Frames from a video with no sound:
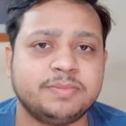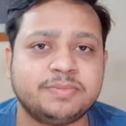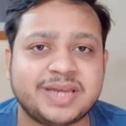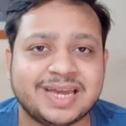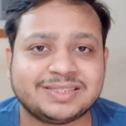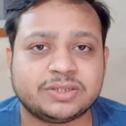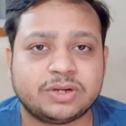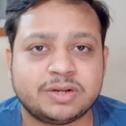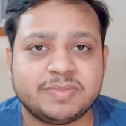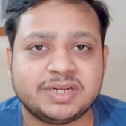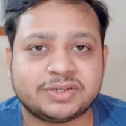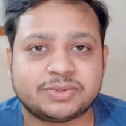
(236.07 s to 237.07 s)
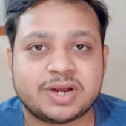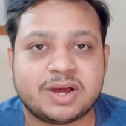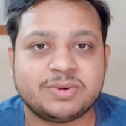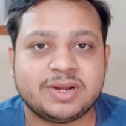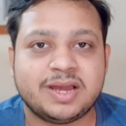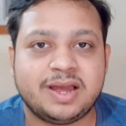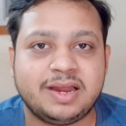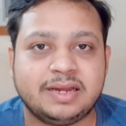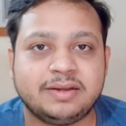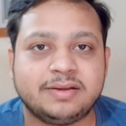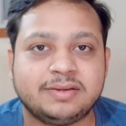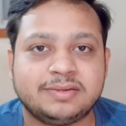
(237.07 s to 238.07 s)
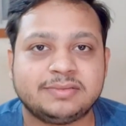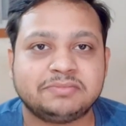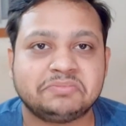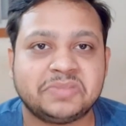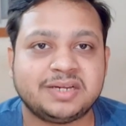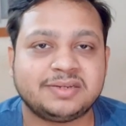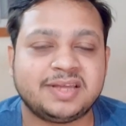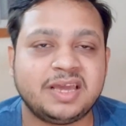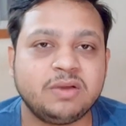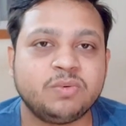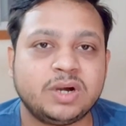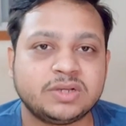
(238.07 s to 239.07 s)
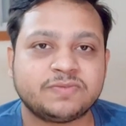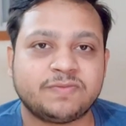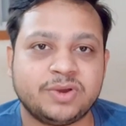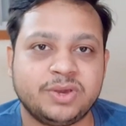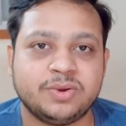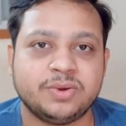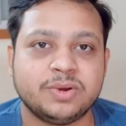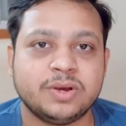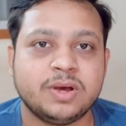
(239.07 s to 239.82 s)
get on a middle ground, and that thing works for you.